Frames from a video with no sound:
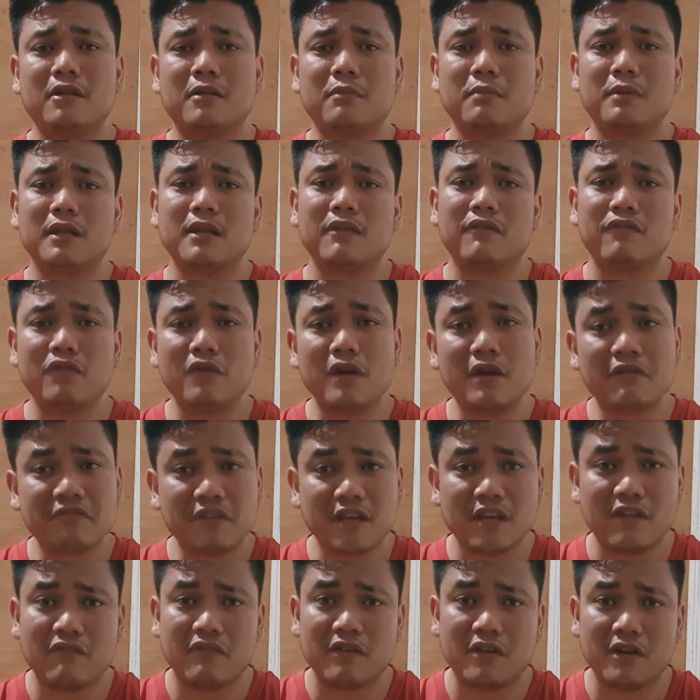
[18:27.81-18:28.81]
But if you have
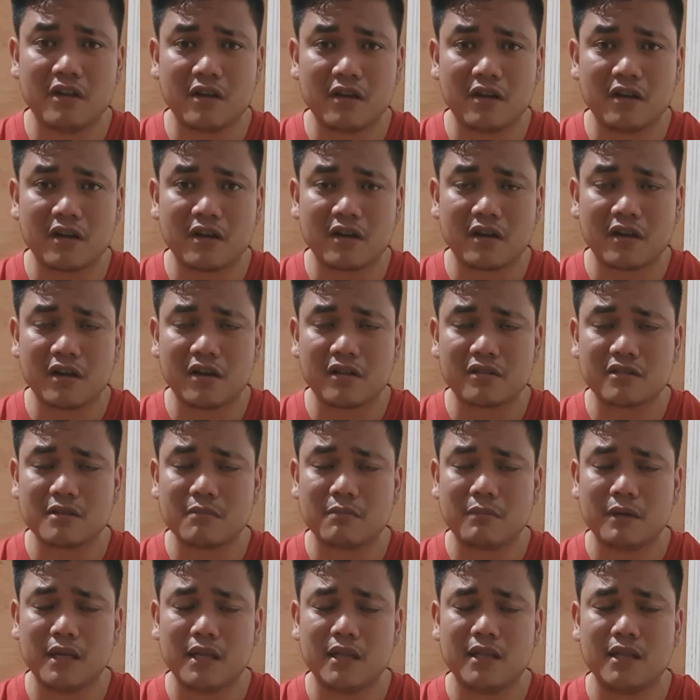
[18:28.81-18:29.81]
given
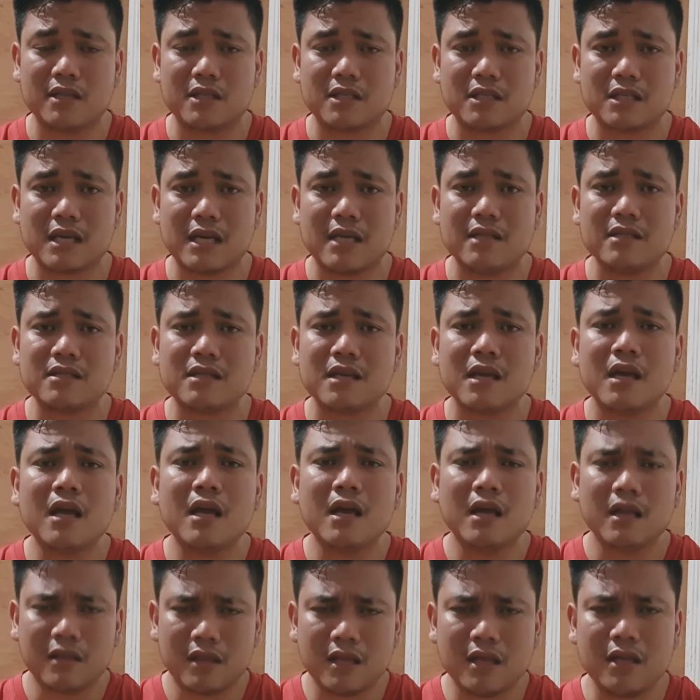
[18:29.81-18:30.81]
somebody the chance,
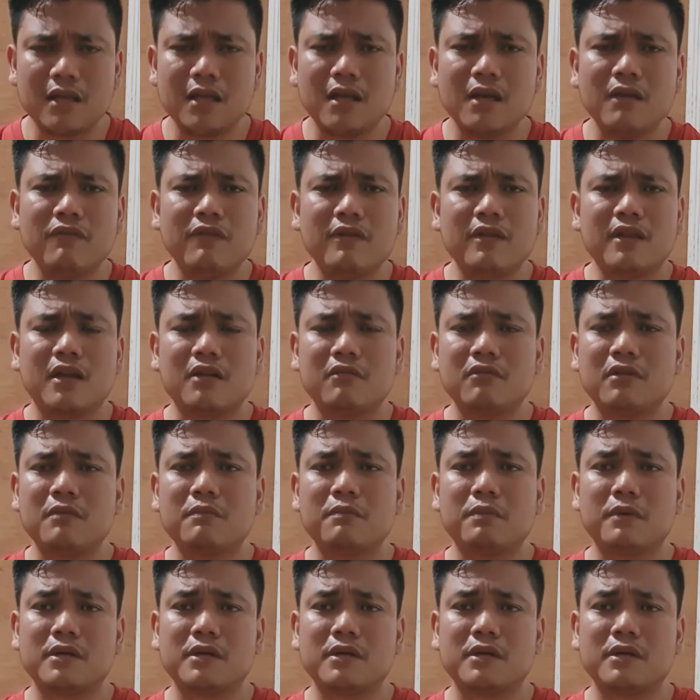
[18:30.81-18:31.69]
then give it 100%.